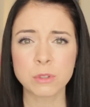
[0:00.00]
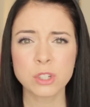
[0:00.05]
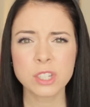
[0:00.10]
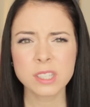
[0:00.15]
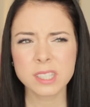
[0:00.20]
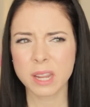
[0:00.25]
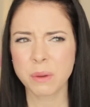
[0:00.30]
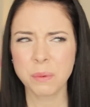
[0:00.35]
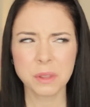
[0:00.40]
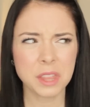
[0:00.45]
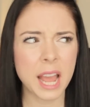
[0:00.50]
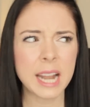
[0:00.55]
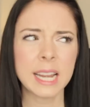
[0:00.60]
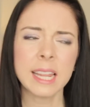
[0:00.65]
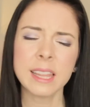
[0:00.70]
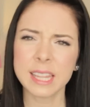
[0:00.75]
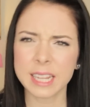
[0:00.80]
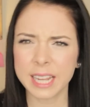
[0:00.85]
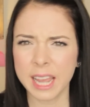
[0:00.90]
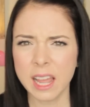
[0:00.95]
Just like with
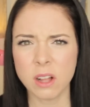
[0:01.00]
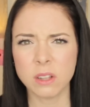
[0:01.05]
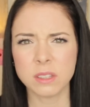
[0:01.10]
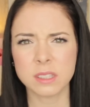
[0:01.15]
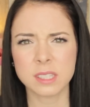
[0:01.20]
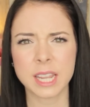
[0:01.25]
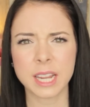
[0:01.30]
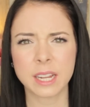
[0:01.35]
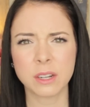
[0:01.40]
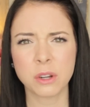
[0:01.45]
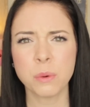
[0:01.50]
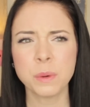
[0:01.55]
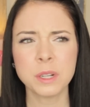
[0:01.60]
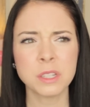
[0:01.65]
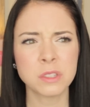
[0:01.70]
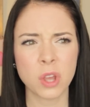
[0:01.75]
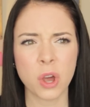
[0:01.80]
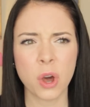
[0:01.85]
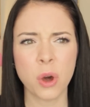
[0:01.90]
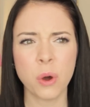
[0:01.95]
anything else, like no one
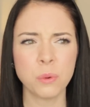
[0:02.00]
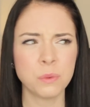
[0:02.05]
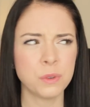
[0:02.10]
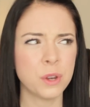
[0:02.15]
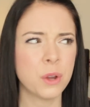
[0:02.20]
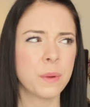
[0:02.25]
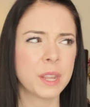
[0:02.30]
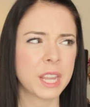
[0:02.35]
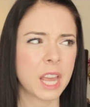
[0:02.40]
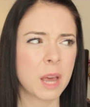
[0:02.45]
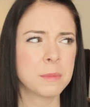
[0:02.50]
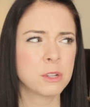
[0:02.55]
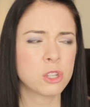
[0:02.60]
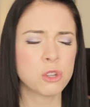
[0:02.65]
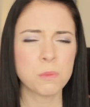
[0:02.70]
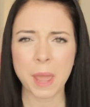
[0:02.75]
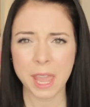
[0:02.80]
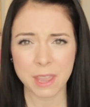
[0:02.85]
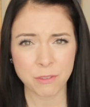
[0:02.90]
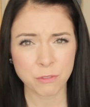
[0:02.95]
is owed knowing how much
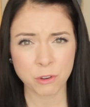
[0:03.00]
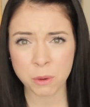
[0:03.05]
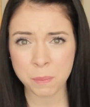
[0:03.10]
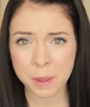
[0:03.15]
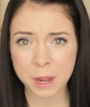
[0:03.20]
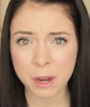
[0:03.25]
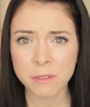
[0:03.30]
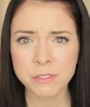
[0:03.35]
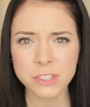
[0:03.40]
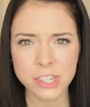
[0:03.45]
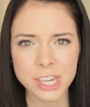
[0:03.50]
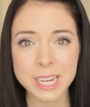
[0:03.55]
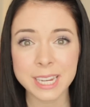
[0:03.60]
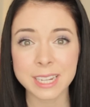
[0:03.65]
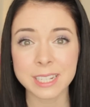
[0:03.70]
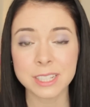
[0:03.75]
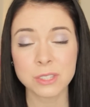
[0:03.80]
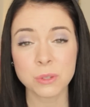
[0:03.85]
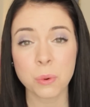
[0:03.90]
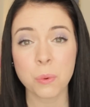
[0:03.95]
you pay for a pair of
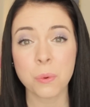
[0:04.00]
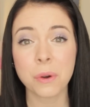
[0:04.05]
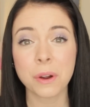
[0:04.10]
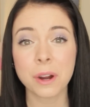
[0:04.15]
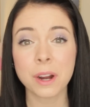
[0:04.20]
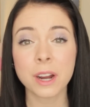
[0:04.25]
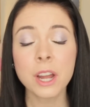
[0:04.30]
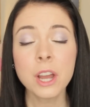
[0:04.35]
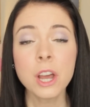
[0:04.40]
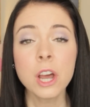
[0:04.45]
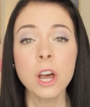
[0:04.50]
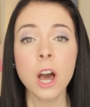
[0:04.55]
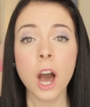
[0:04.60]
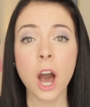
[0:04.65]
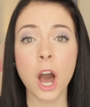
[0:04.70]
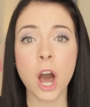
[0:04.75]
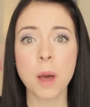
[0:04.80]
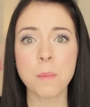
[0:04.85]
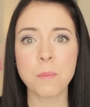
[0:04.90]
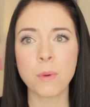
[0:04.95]
jeans or
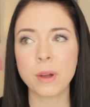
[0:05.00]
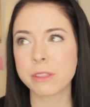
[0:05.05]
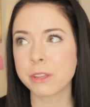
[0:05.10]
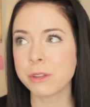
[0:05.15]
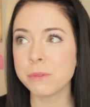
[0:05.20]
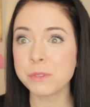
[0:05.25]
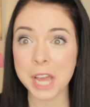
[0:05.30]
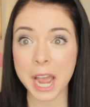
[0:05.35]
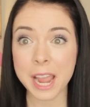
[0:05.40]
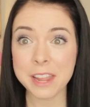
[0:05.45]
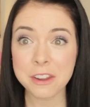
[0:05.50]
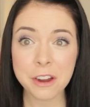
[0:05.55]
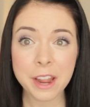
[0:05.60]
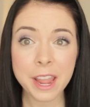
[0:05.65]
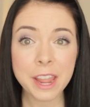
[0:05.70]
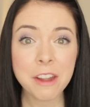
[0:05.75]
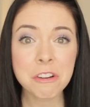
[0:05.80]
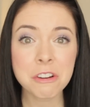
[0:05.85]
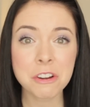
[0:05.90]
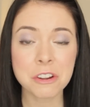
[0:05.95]
whether you dye your
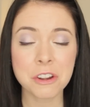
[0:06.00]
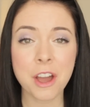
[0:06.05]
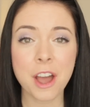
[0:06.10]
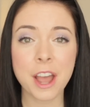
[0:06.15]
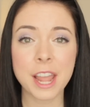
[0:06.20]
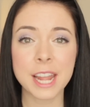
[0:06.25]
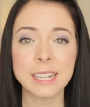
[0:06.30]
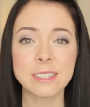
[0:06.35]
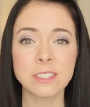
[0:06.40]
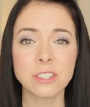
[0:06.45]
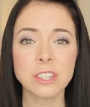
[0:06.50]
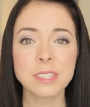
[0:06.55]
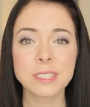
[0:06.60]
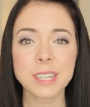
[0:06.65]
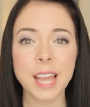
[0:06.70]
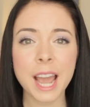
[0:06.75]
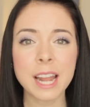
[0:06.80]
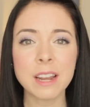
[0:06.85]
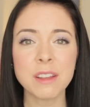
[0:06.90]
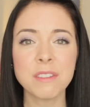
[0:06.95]
hair or not. It's just
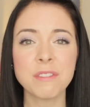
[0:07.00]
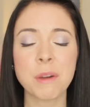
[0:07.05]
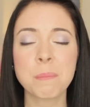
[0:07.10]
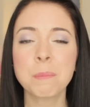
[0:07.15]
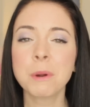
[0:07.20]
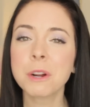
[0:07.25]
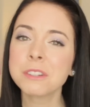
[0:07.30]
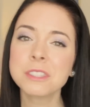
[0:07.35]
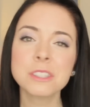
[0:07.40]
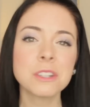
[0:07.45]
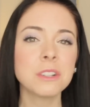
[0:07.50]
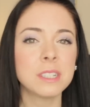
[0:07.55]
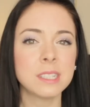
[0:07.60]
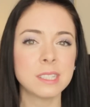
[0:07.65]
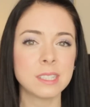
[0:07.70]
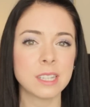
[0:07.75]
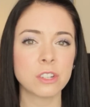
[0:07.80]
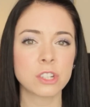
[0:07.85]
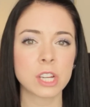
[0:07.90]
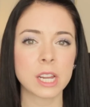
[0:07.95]
kind of a personal
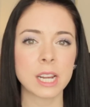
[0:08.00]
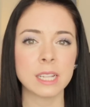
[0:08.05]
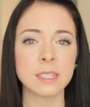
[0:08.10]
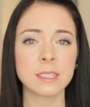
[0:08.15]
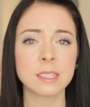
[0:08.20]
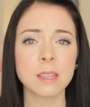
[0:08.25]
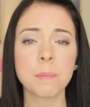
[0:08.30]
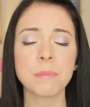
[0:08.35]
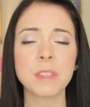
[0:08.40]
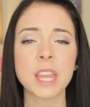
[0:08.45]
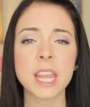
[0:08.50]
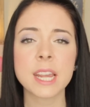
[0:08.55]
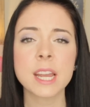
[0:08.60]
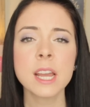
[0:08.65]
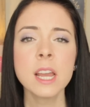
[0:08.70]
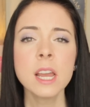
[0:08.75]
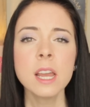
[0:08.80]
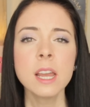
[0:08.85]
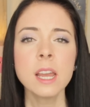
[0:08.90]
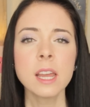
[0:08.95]
decision and something
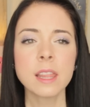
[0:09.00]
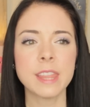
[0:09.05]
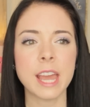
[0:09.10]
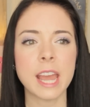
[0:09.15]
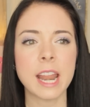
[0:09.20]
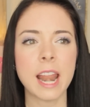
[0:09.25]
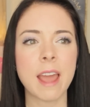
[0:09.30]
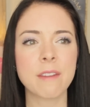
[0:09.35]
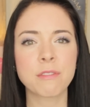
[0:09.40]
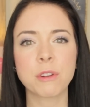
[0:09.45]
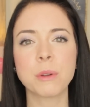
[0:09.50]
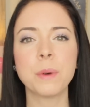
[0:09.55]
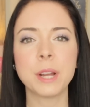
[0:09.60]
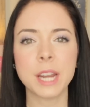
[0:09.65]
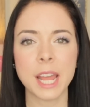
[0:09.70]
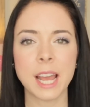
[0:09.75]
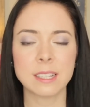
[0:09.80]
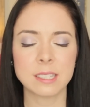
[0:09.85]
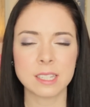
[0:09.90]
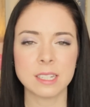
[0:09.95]
that
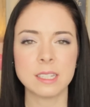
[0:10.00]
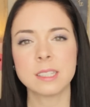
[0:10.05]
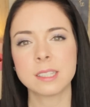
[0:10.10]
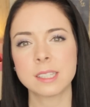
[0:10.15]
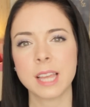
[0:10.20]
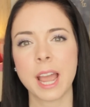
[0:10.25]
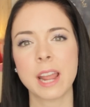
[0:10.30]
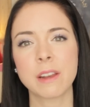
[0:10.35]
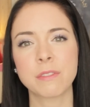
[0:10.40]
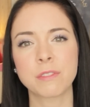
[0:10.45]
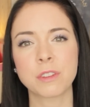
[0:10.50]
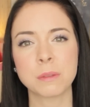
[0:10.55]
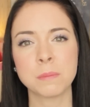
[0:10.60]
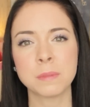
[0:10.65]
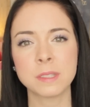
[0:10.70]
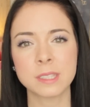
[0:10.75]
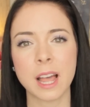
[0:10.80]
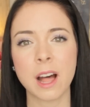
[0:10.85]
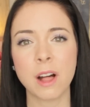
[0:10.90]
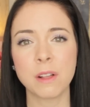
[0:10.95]
everyone has to decide for
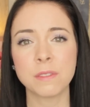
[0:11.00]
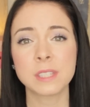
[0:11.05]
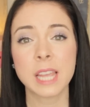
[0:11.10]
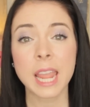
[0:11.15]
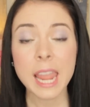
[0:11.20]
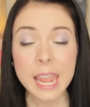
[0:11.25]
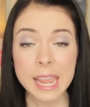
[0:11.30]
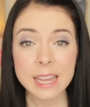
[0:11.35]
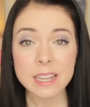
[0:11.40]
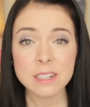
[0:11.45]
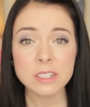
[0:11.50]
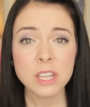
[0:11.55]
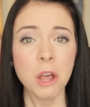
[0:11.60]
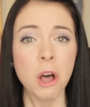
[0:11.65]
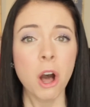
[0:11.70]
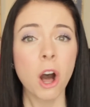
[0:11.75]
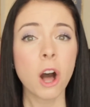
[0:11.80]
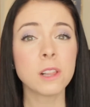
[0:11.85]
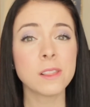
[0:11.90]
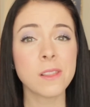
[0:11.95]
themselves. And
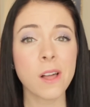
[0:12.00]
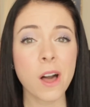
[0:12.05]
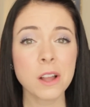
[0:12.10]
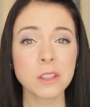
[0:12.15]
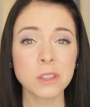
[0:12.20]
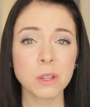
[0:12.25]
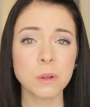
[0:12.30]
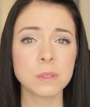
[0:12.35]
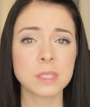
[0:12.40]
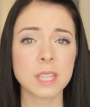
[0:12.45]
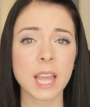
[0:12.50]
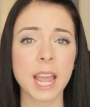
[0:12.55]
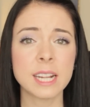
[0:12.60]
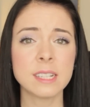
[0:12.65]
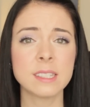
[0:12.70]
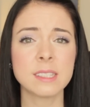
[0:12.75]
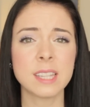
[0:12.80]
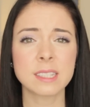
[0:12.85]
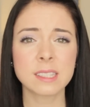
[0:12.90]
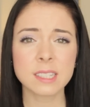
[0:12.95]
along those
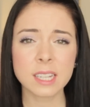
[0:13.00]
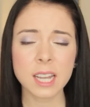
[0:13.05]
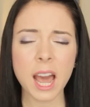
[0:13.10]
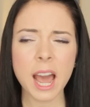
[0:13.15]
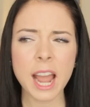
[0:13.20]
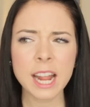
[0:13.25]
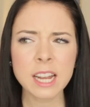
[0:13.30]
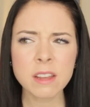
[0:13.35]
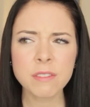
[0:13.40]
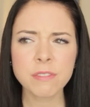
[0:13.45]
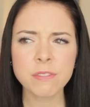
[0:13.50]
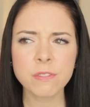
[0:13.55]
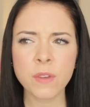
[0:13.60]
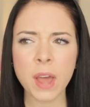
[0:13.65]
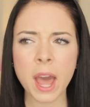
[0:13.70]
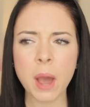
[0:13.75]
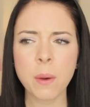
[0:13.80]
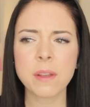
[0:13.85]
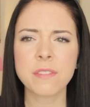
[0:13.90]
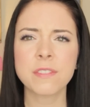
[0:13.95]
lines, that's kind of
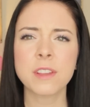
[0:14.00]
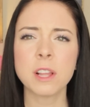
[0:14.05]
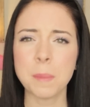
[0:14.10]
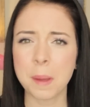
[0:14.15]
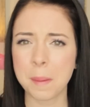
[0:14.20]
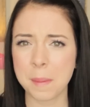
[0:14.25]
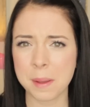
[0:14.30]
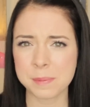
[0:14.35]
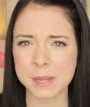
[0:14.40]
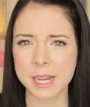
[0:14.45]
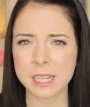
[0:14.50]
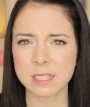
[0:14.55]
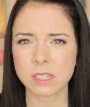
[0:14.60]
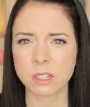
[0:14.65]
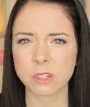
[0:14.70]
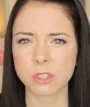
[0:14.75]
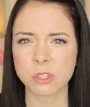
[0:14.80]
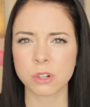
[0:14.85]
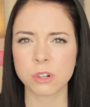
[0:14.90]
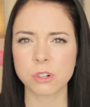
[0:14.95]
how I feel about my
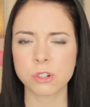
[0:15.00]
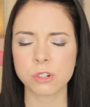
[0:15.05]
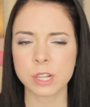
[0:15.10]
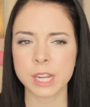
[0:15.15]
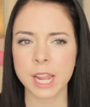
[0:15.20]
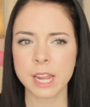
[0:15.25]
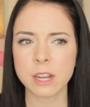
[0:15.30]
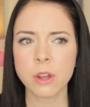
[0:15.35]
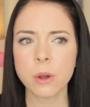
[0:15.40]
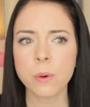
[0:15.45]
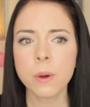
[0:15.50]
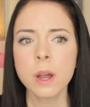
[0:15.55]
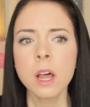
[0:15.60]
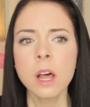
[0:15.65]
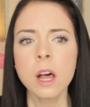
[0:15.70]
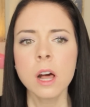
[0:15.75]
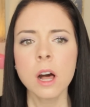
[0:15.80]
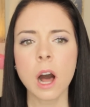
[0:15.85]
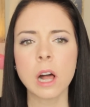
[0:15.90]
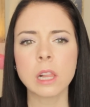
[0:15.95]
plastic surgery. I know
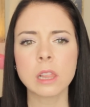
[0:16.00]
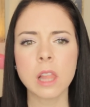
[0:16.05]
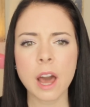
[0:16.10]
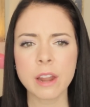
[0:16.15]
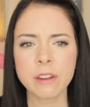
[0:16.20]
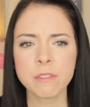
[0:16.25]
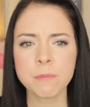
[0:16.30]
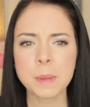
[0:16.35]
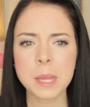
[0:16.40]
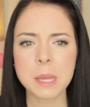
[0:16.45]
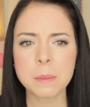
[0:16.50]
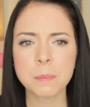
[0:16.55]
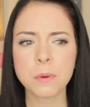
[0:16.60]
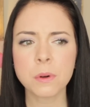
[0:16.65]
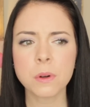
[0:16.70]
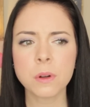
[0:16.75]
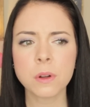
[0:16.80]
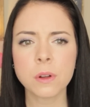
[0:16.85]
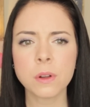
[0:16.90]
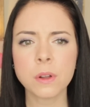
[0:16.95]
a lot of
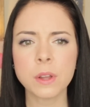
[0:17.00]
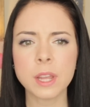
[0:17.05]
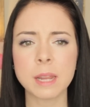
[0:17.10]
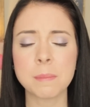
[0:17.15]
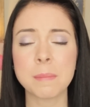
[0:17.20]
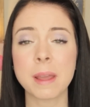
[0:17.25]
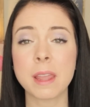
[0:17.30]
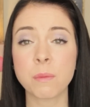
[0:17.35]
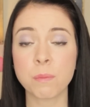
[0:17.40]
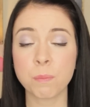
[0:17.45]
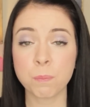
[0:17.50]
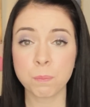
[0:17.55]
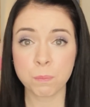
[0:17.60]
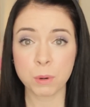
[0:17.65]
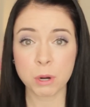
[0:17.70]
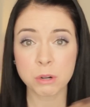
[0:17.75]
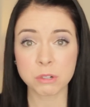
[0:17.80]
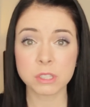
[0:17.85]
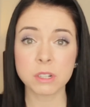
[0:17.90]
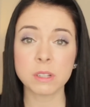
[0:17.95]
people in my
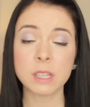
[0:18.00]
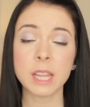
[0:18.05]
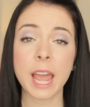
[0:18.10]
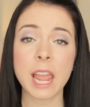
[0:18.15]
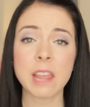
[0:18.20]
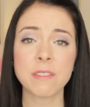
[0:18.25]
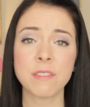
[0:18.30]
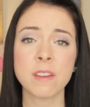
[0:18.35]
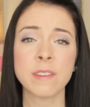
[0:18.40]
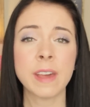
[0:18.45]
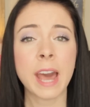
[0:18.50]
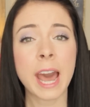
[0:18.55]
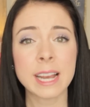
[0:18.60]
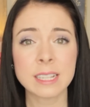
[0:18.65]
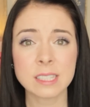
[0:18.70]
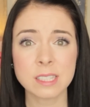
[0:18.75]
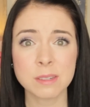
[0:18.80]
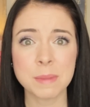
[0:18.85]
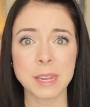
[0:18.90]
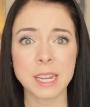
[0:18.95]
personal life have
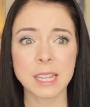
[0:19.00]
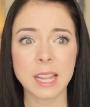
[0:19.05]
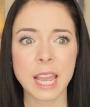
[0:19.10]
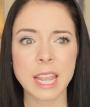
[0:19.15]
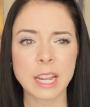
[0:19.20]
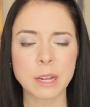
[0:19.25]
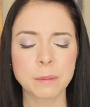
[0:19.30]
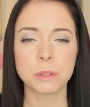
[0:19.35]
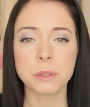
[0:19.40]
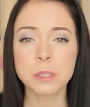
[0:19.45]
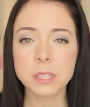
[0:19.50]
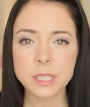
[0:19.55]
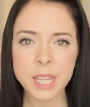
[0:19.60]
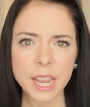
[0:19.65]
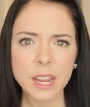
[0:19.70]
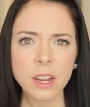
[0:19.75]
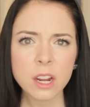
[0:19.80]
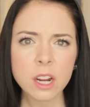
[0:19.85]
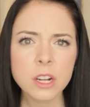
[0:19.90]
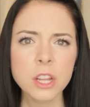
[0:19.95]
asked me like, are you
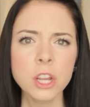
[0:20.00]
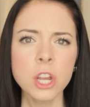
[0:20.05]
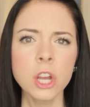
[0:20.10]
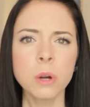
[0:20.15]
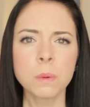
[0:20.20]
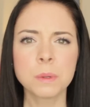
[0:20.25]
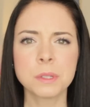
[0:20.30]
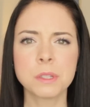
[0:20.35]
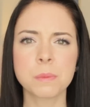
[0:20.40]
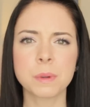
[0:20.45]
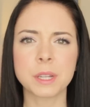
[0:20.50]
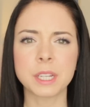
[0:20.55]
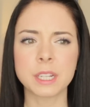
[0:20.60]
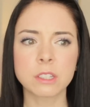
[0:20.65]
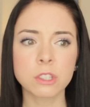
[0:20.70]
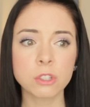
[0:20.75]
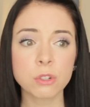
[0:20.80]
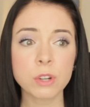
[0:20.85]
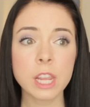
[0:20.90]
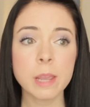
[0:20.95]
scared? Was it really
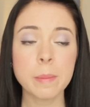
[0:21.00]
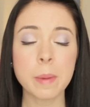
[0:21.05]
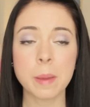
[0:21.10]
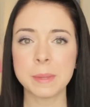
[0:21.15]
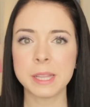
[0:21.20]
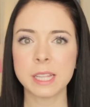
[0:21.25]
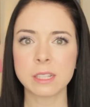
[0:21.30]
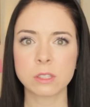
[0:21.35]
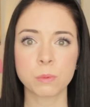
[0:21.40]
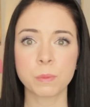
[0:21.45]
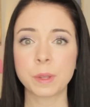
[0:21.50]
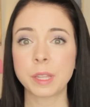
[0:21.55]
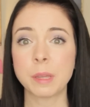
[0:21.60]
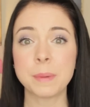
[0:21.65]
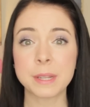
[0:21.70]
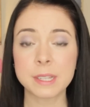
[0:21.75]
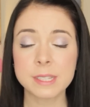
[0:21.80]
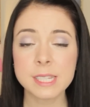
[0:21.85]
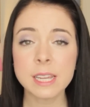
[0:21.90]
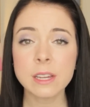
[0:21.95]
extreme? I mean, that's a really
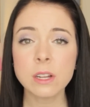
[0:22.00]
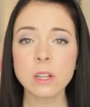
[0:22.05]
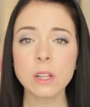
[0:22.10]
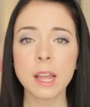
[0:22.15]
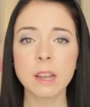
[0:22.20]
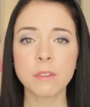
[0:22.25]
big deal.